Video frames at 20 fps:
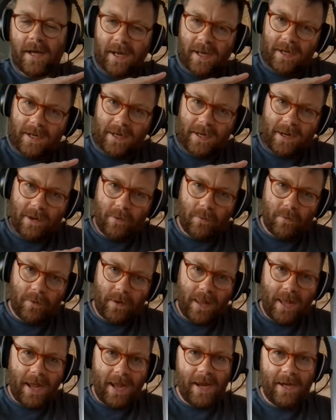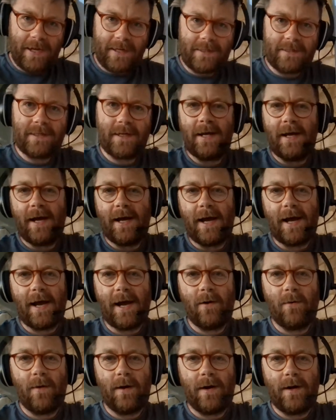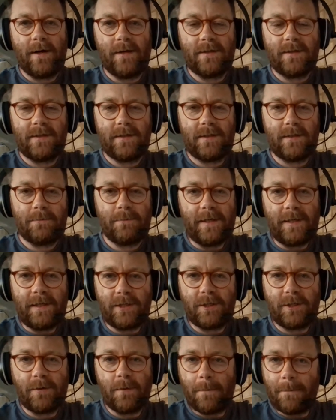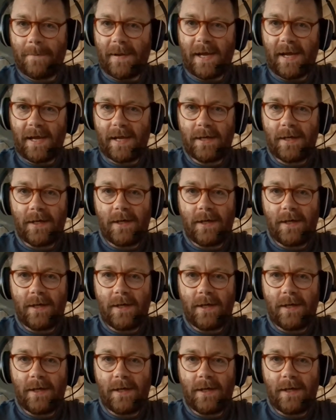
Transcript: And then that will end our speech bit.